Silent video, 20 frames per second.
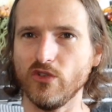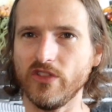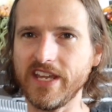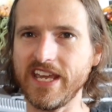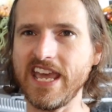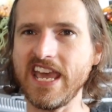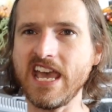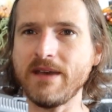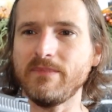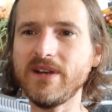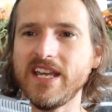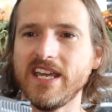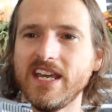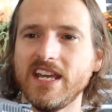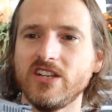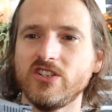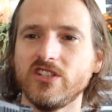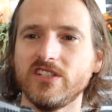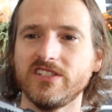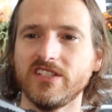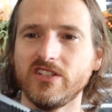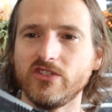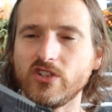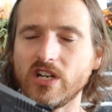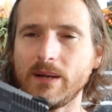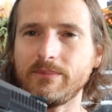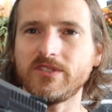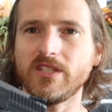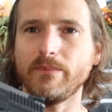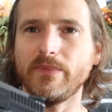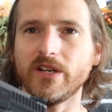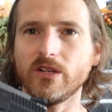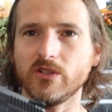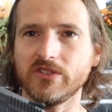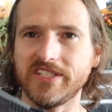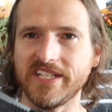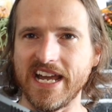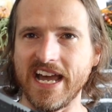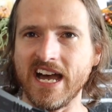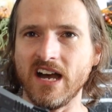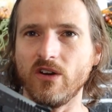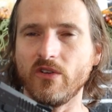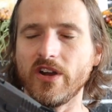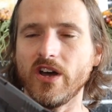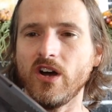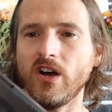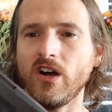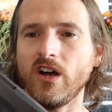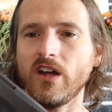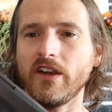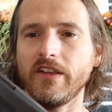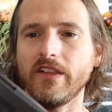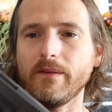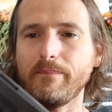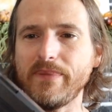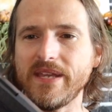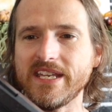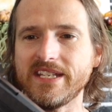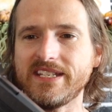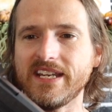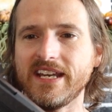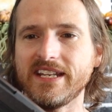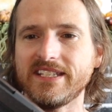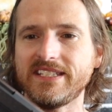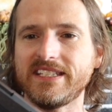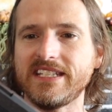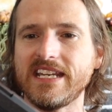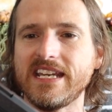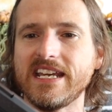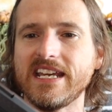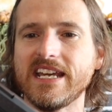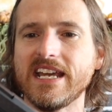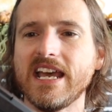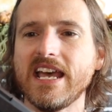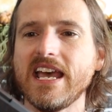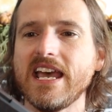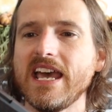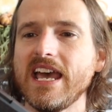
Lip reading: the cam engages and drops the barrel down on the P-10C,